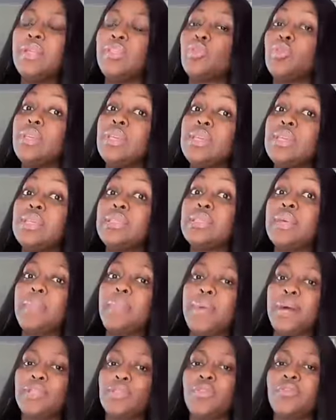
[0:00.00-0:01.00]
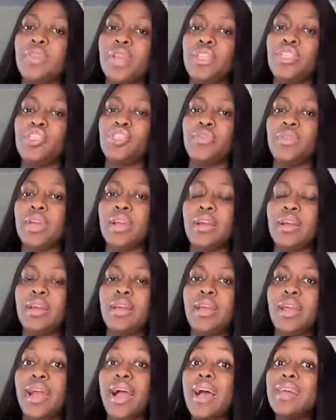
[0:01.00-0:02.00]
Benin to the eastern part of Nigeria.
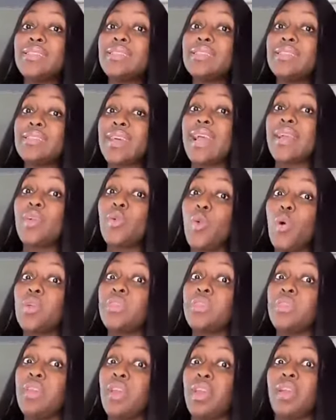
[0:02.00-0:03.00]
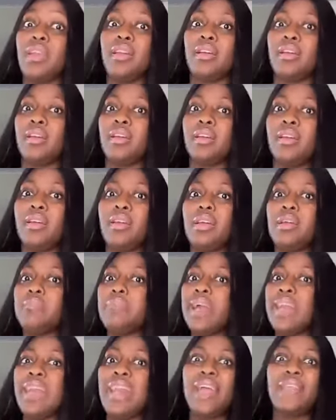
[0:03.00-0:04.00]
And since I got there,
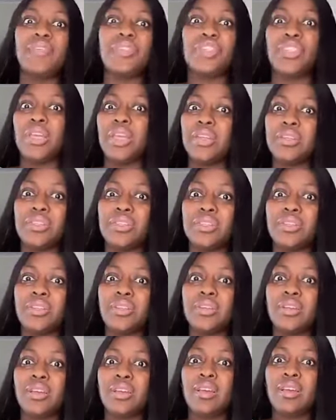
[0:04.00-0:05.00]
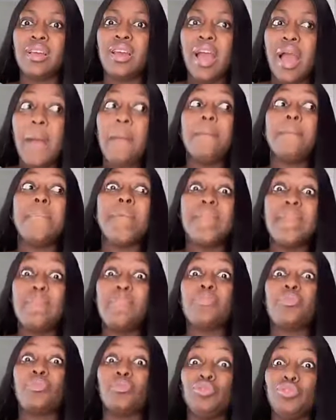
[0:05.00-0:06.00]
my life changed. How
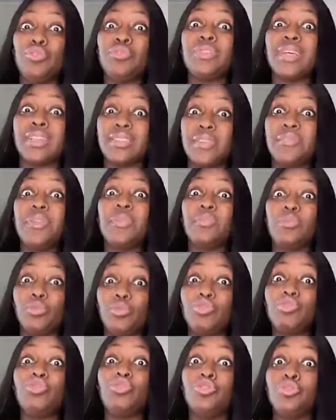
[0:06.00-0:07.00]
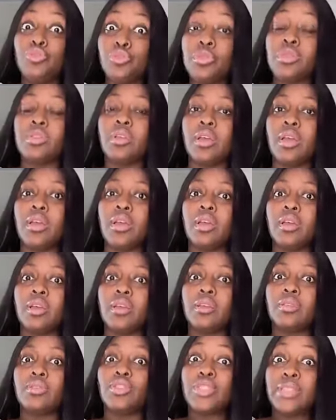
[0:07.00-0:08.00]
many producers, if he produce
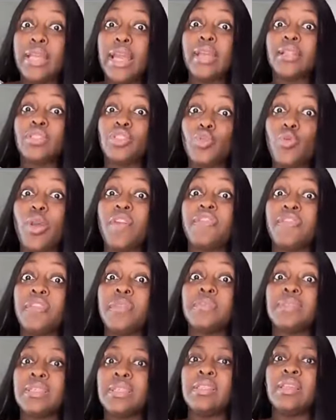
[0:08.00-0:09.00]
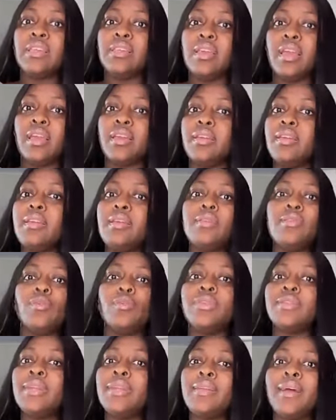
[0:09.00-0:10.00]
10, 12 films in a year? He
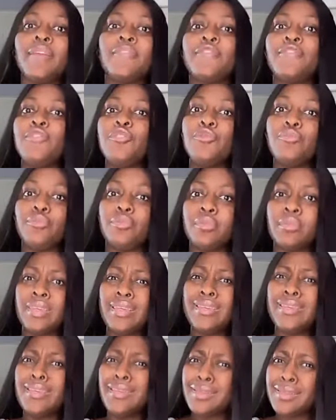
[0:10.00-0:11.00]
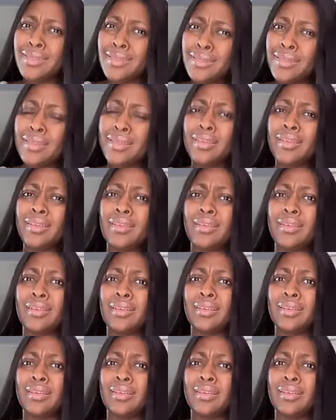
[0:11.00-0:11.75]
know they not few. Easy.